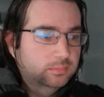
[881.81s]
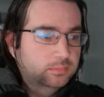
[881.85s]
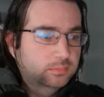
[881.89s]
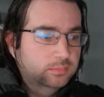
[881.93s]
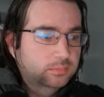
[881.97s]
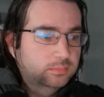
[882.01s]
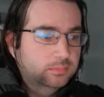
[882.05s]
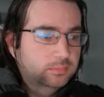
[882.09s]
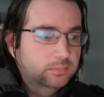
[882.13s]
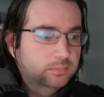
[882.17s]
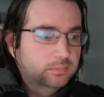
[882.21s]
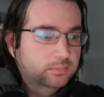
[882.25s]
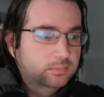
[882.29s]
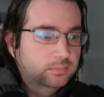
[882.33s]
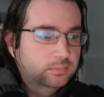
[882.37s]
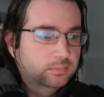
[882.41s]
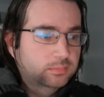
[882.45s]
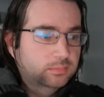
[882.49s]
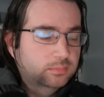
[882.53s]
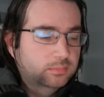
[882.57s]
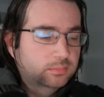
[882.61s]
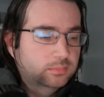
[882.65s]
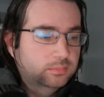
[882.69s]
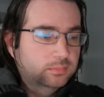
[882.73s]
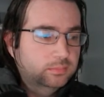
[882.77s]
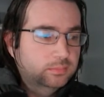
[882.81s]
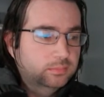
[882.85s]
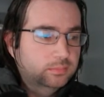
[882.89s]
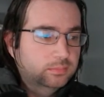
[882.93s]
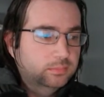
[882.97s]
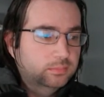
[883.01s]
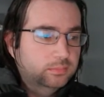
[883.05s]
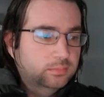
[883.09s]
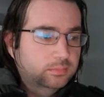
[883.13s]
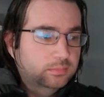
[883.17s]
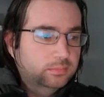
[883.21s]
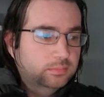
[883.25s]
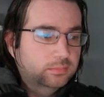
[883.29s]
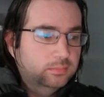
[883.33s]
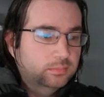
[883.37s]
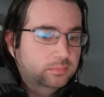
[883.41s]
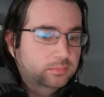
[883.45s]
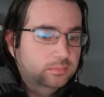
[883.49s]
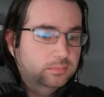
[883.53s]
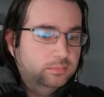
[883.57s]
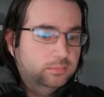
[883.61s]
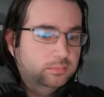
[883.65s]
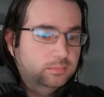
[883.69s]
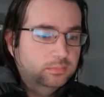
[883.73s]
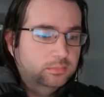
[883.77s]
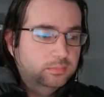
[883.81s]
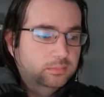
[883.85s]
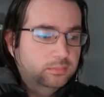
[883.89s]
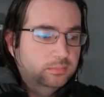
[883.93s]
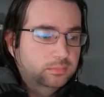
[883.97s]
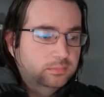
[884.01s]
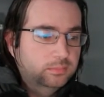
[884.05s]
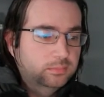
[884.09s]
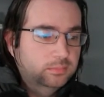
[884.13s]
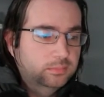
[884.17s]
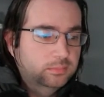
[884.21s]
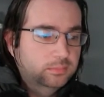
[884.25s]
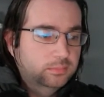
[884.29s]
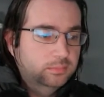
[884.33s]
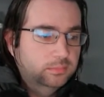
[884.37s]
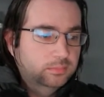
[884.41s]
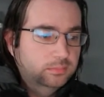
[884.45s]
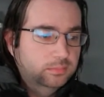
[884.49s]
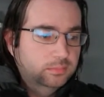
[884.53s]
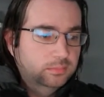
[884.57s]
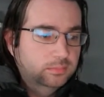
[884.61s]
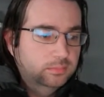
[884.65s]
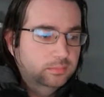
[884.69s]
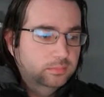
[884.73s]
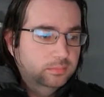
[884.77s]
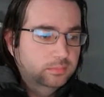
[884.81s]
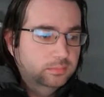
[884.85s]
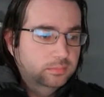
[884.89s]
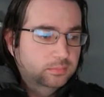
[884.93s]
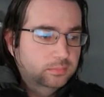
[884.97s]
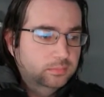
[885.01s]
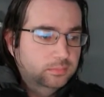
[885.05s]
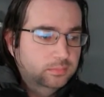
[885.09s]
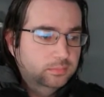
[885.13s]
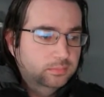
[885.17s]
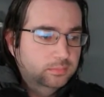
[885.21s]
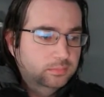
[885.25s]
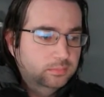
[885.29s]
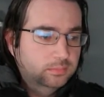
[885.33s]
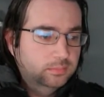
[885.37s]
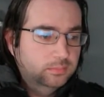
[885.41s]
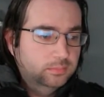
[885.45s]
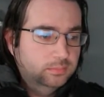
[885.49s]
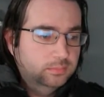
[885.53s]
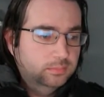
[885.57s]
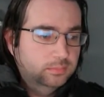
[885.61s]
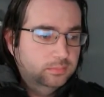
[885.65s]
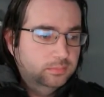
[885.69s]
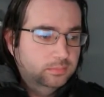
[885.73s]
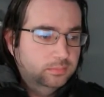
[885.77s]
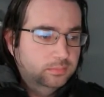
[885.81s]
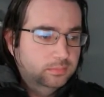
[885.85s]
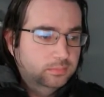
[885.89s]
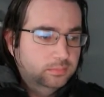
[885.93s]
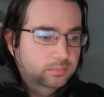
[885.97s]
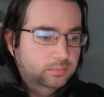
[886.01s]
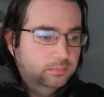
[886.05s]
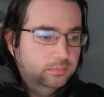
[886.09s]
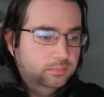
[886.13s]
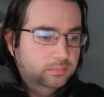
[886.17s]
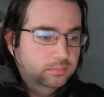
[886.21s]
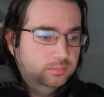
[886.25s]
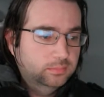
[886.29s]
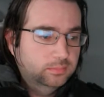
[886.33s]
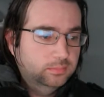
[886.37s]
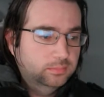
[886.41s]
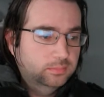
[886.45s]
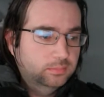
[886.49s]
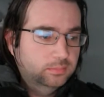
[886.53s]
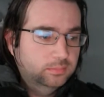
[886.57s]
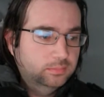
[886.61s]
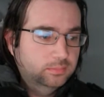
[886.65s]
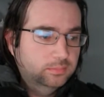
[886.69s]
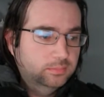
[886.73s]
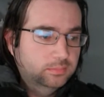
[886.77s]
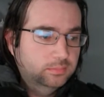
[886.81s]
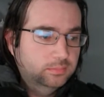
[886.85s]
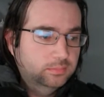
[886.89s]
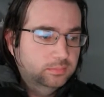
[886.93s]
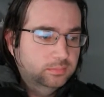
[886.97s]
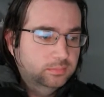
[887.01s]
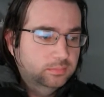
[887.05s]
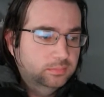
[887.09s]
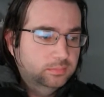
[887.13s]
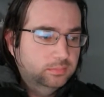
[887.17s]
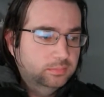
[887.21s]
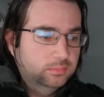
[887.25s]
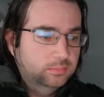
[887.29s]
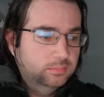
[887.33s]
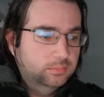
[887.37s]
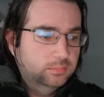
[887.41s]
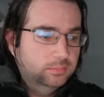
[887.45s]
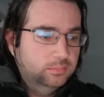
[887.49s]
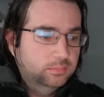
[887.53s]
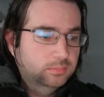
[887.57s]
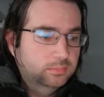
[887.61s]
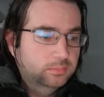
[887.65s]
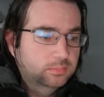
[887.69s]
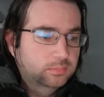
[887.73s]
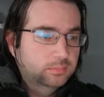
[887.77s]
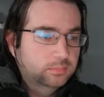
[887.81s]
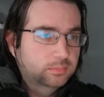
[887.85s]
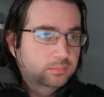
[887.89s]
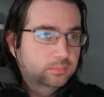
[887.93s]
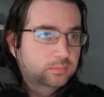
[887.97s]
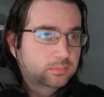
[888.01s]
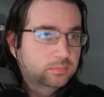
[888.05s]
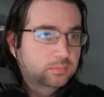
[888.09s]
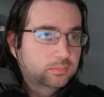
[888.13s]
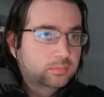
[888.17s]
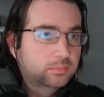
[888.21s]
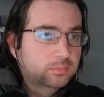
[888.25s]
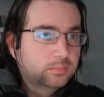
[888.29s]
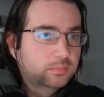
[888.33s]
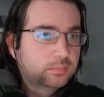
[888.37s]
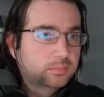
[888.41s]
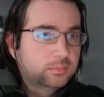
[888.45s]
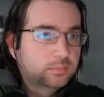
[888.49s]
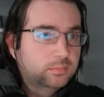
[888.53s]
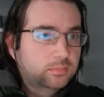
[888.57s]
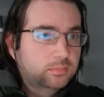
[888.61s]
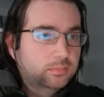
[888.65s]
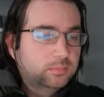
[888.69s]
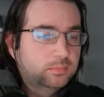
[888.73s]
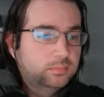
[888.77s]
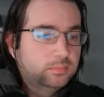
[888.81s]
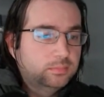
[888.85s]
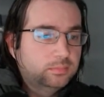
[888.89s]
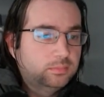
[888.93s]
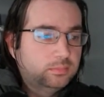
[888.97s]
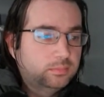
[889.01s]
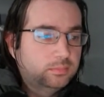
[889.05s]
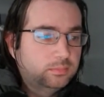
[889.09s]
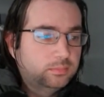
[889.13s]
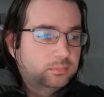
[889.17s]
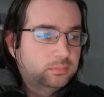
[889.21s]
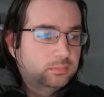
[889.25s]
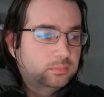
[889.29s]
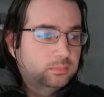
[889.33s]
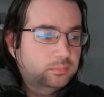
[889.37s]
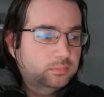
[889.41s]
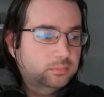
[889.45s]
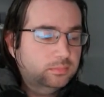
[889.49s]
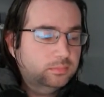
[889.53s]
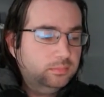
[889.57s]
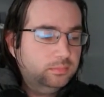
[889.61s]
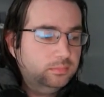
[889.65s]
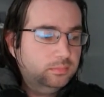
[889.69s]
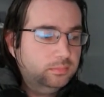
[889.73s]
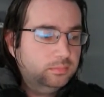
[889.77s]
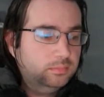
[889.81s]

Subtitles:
The person shown says nothing.